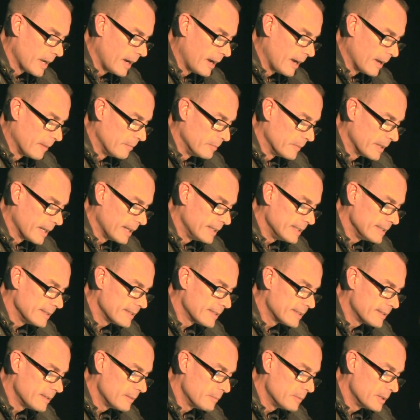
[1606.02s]
And
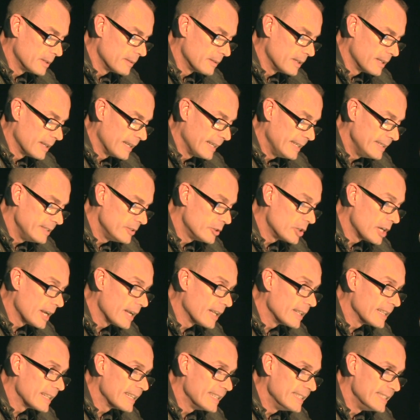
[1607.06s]
he's in
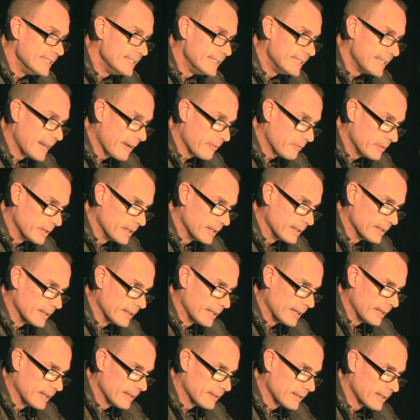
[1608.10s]
jail
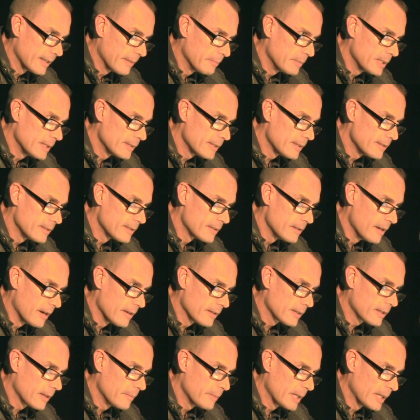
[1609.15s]
indefinitely. That means he's
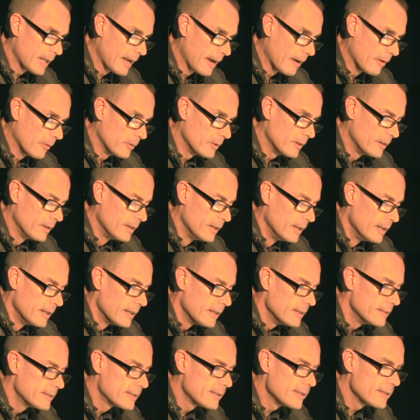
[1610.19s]
not coming out.
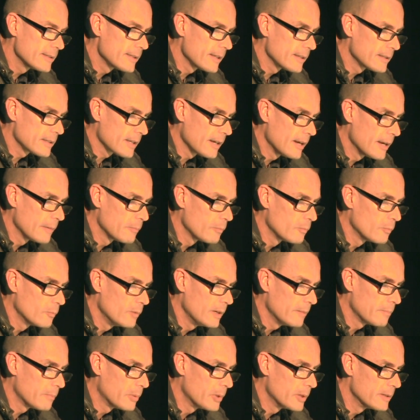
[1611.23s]
And since that time,
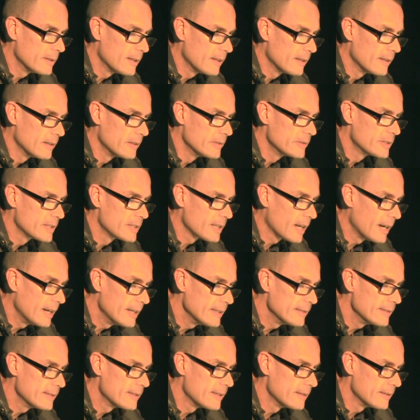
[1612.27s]
we put
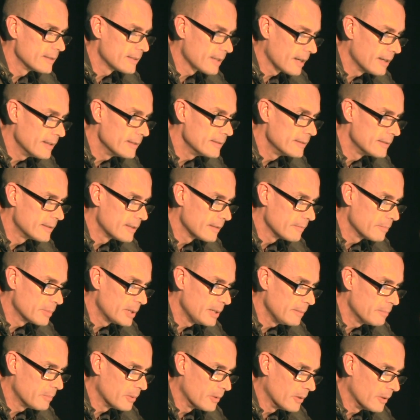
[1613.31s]
tons and tons of
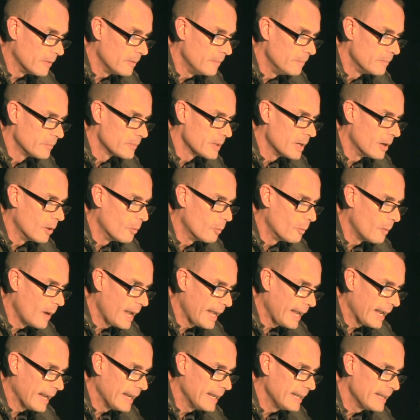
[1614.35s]
people
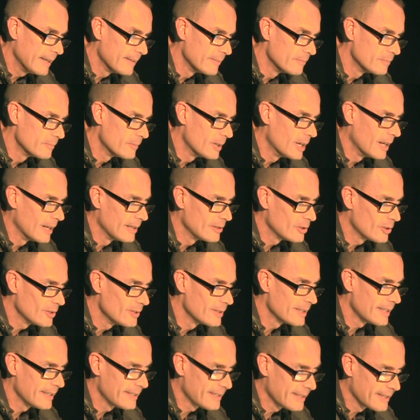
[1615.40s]
away. Well, I
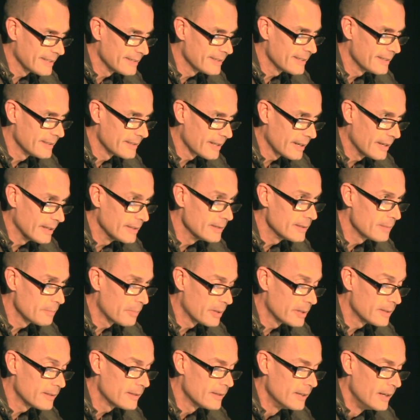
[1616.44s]
shouldn't say tons and tons,
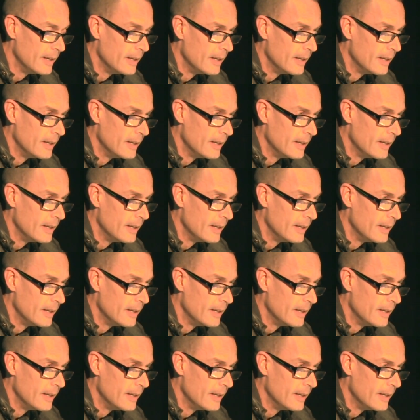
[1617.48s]
but